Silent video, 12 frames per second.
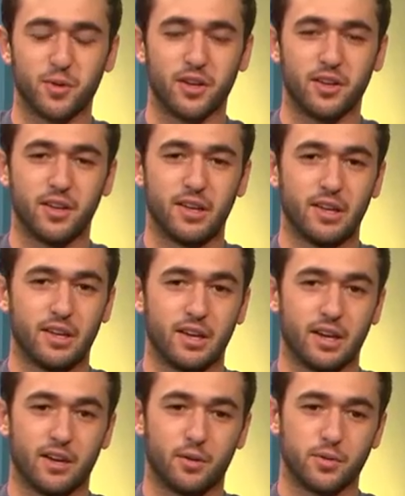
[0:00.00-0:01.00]
but
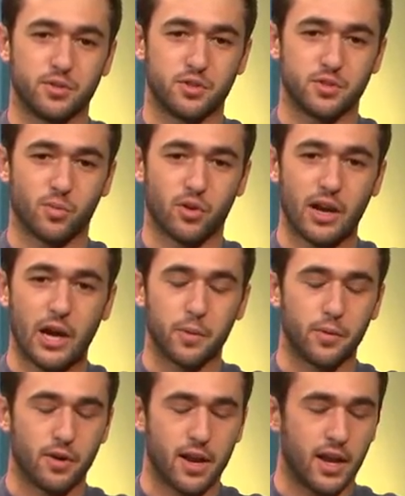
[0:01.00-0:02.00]
uh, was just more how
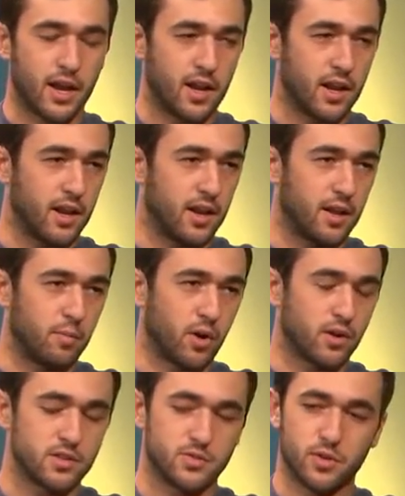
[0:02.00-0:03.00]
we ran. And, and
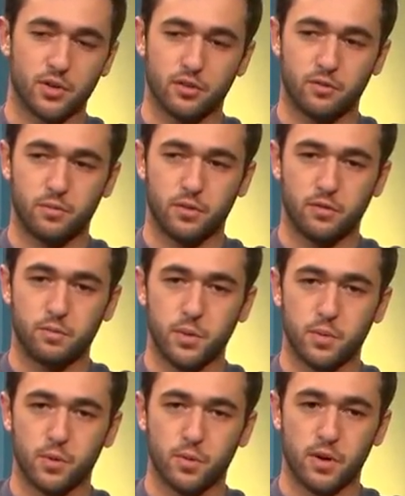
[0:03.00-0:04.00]
Martinsville, if, if,
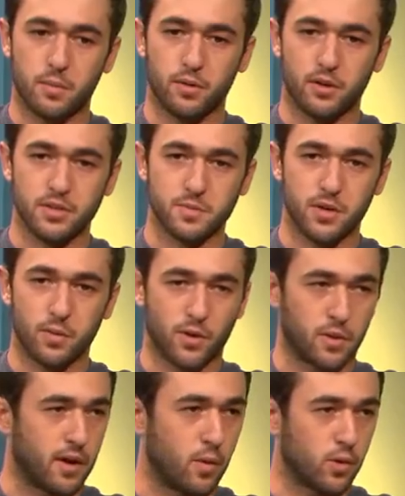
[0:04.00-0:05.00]
people remember, has been
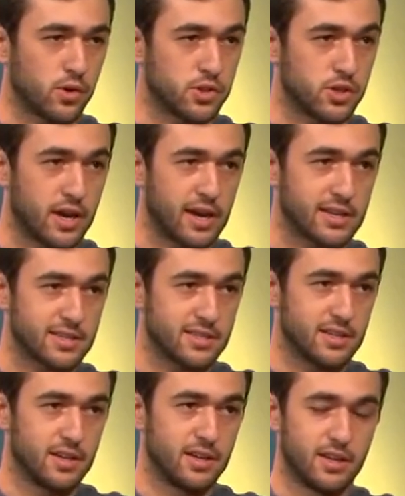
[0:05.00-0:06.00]
one of my worst tracks,
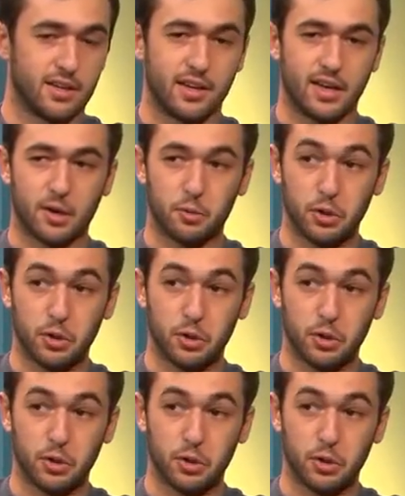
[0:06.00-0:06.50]
uh,